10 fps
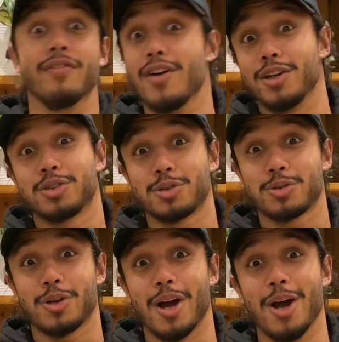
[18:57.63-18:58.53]
first
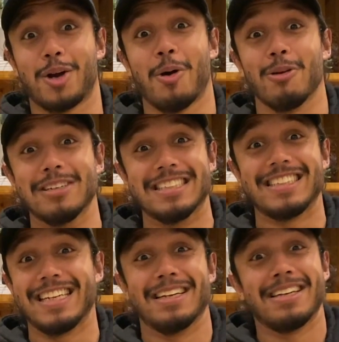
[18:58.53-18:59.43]

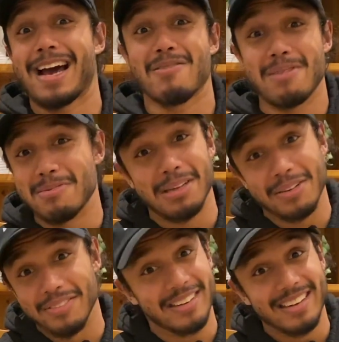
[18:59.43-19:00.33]
quarantine and now maybe
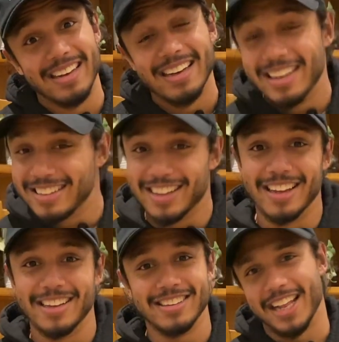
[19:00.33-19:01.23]
even
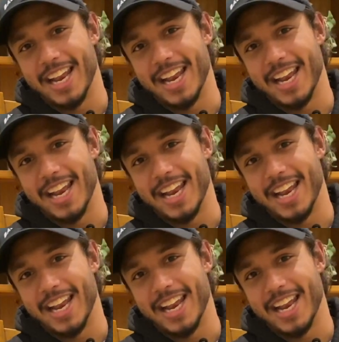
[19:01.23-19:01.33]
the